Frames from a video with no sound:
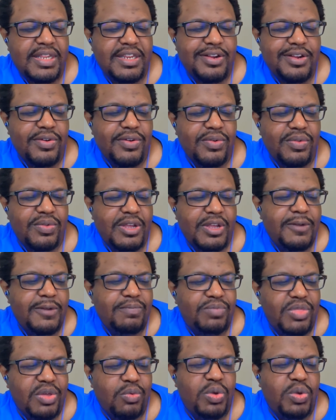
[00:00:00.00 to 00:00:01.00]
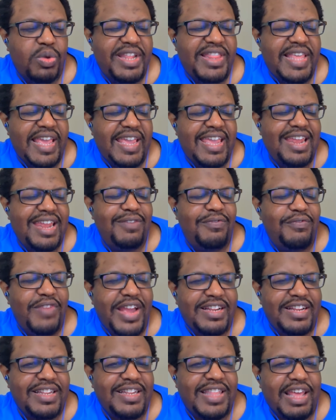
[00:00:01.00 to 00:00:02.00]
The week they get
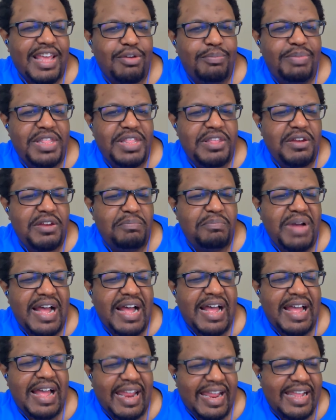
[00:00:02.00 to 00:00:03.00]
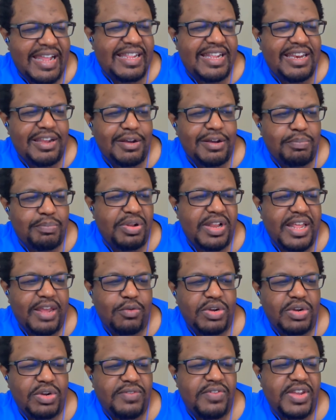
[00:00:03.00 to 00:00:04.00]
infected, that'll be their bye, and then they'll
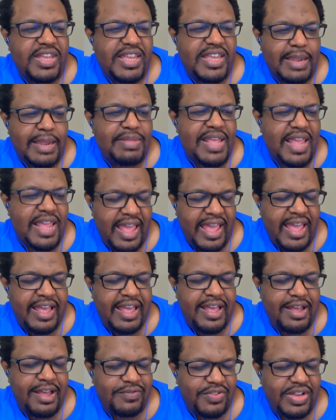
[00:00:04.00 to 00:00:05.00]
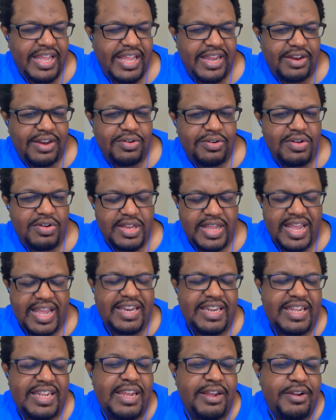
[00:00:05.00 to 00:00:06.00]
play whatever game they have later on
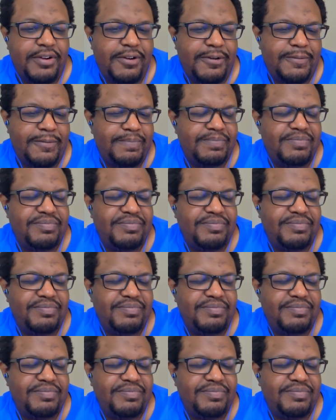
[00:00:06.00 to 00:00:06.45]
that year.